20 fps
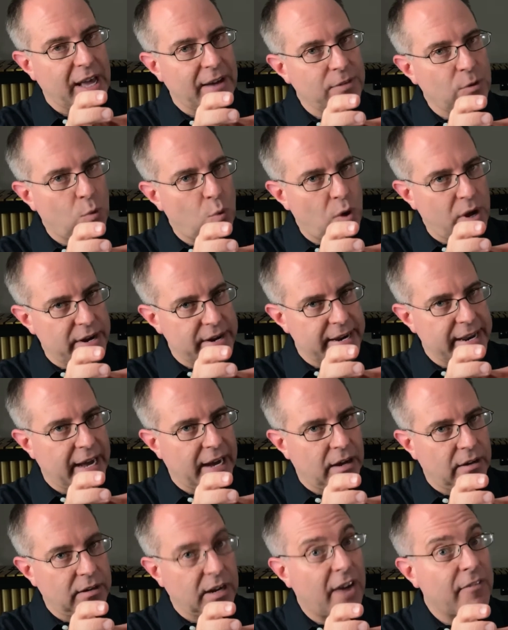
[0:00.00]
the 1
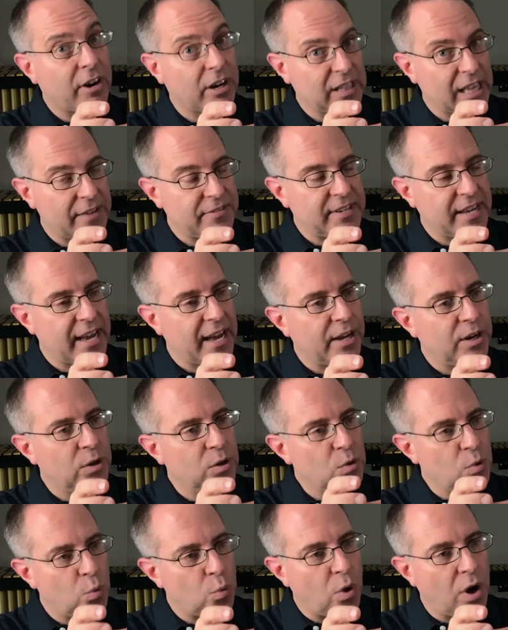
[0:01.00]
down of our left hand.
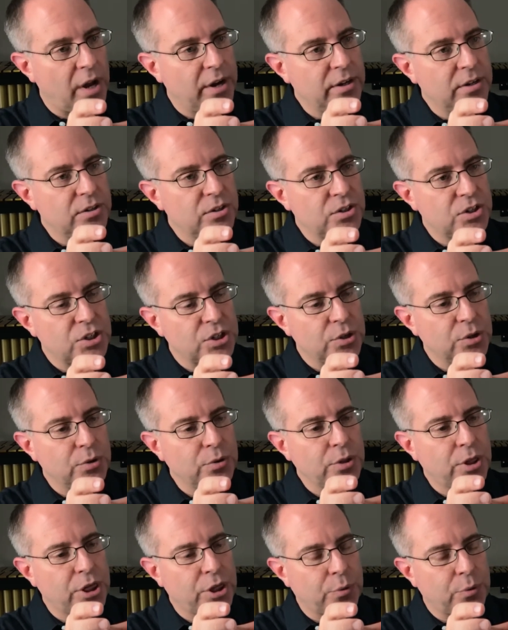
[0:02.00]
1, 2,
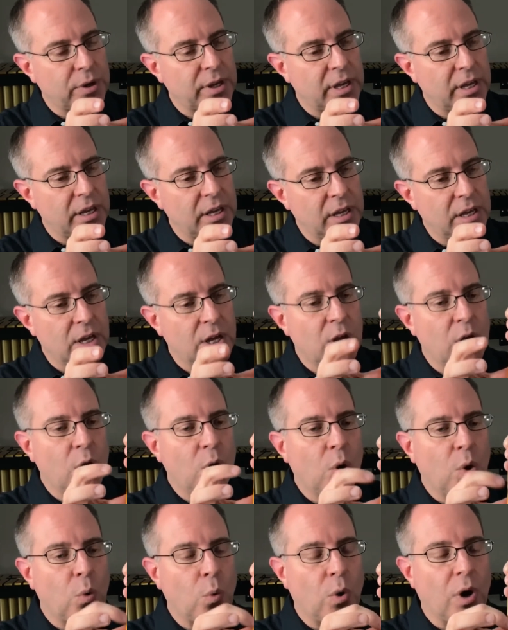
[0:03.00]
3,
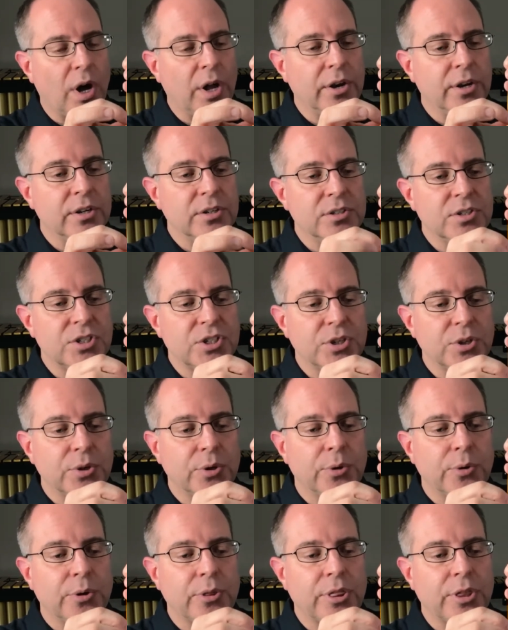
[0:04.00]
1,
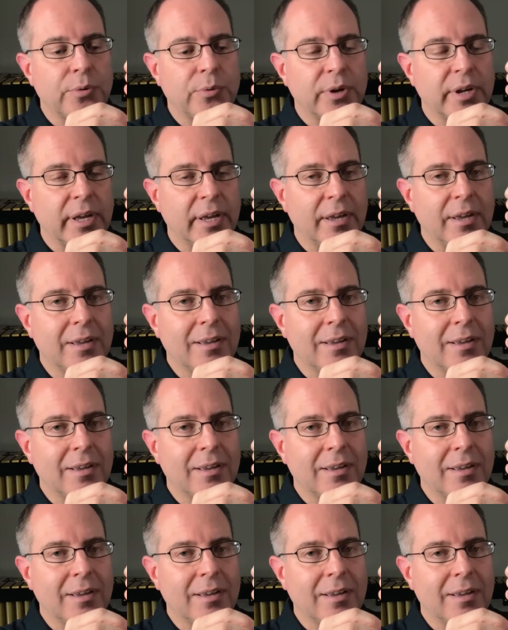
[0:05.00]
2, 3.